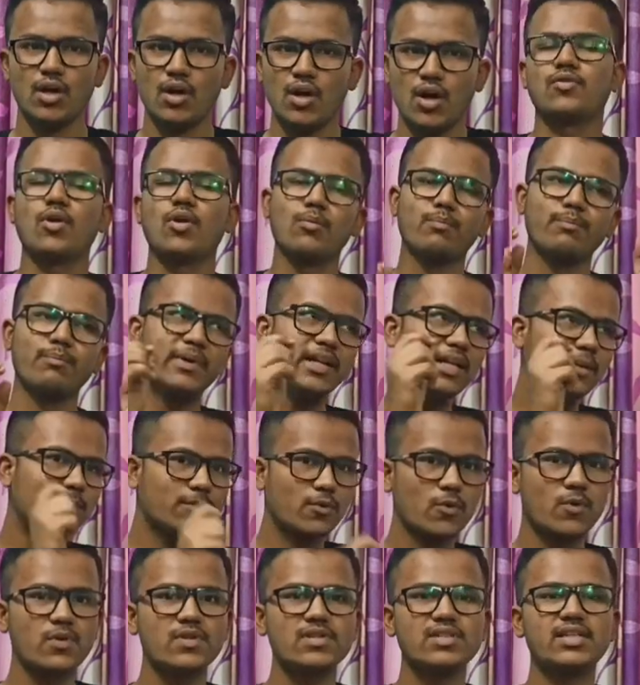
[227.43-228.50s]
From milk
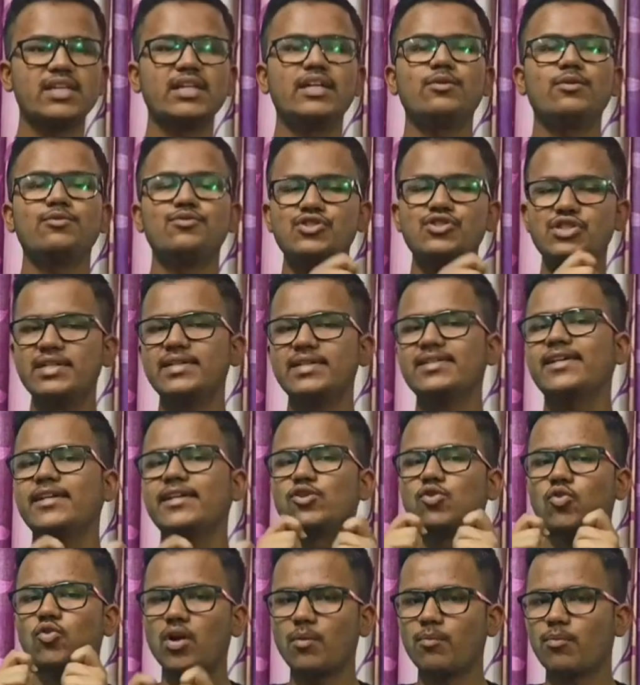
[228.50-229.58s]
processing to cheese and
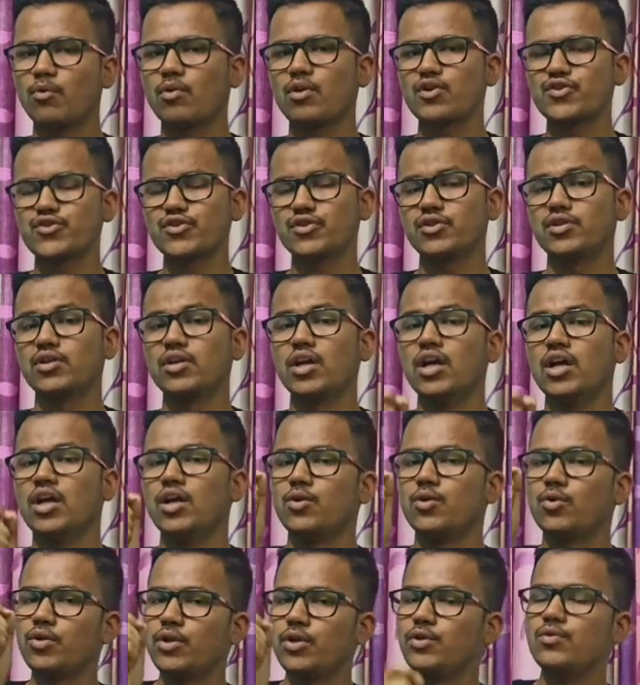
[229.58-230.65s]
yogurt production
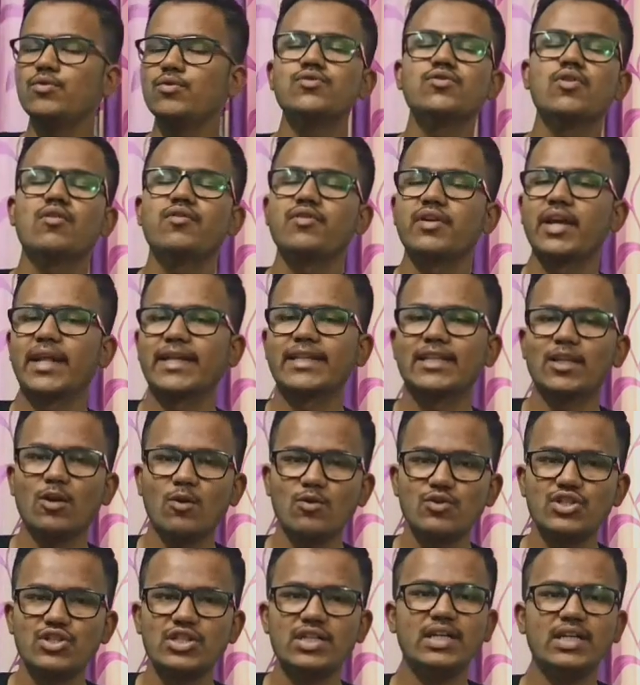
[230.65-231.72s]
to the use of
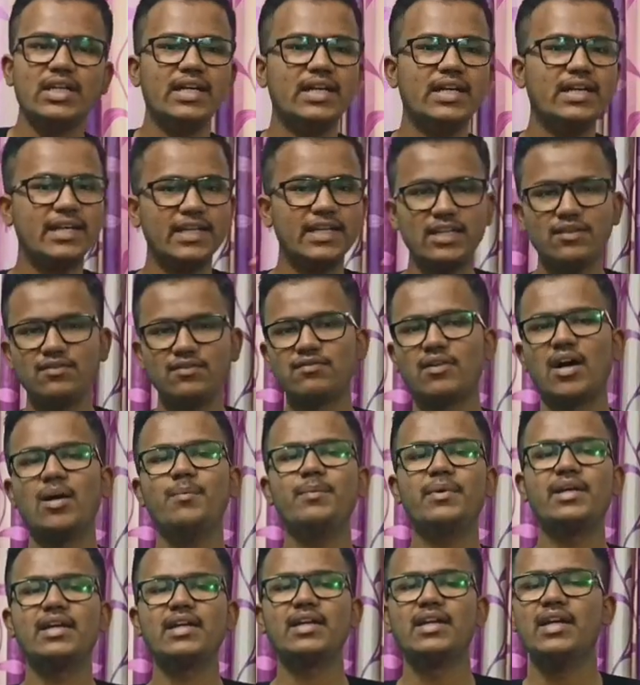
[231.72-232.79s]
technology in dairy
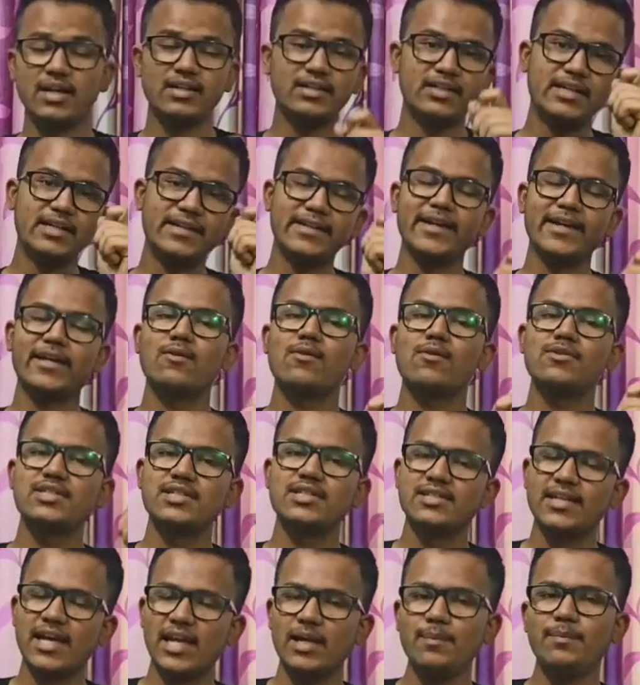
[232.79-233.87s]
farming, dairy technology
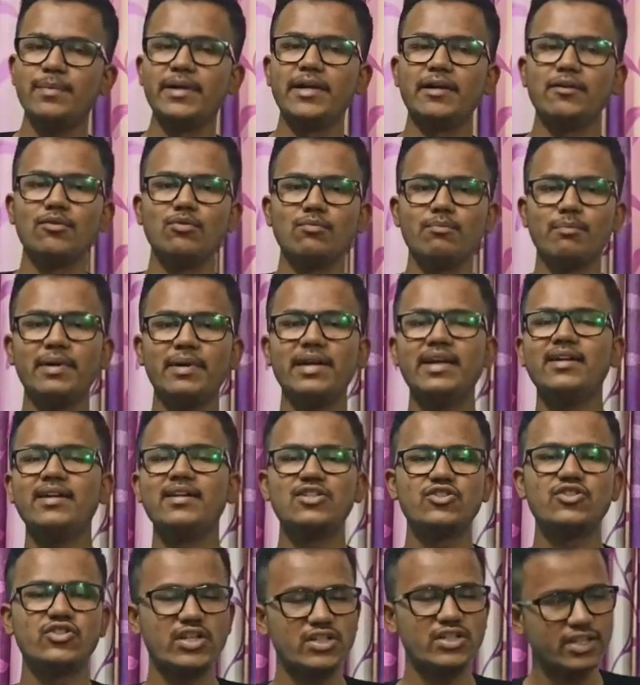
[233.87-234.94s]
is helping to meet
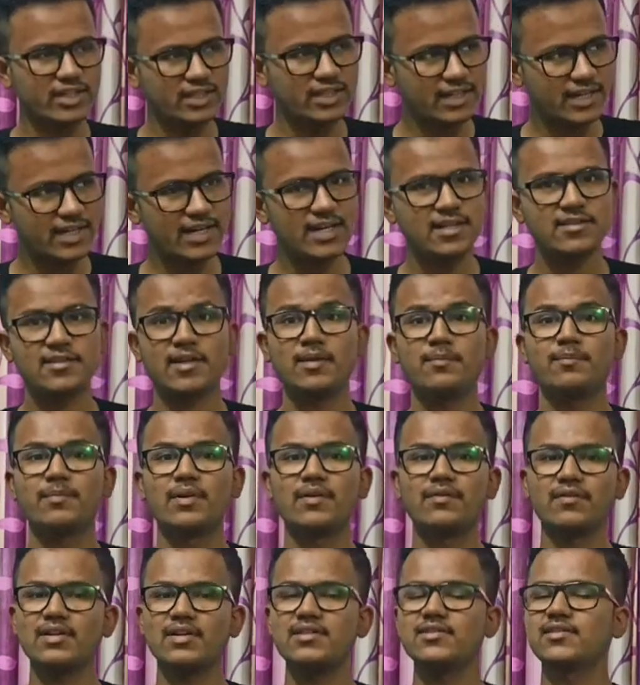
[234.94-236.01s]
the changing needs and
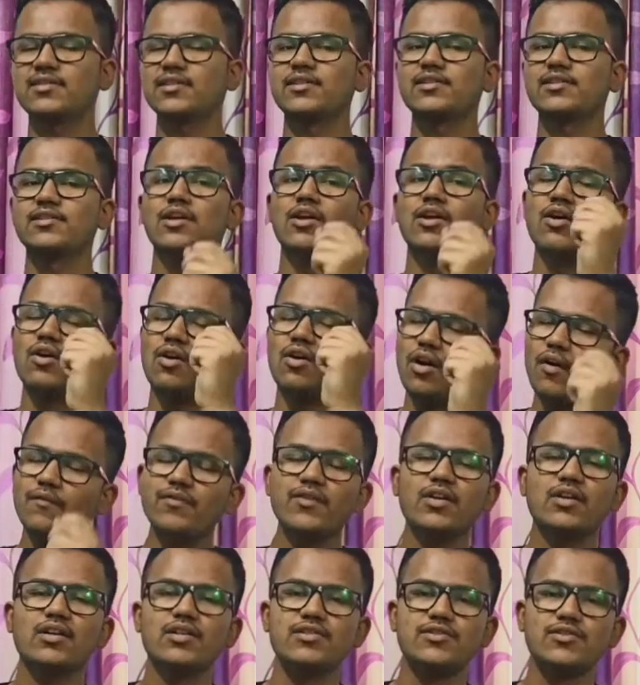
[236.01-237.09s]
preferences of
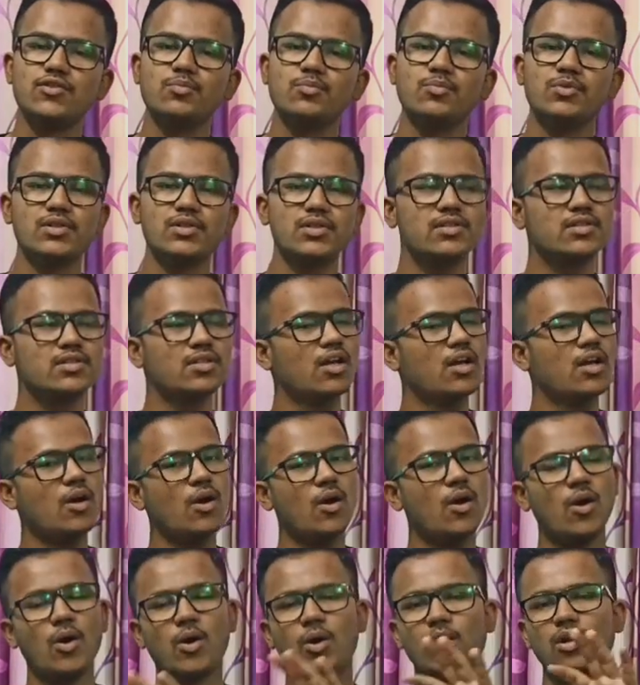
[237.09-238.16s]
the consumers
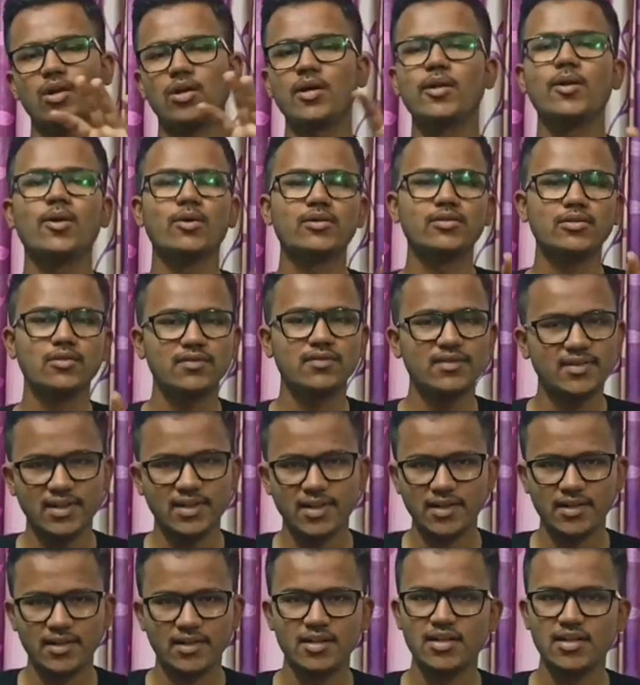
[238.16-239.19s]
all along the world.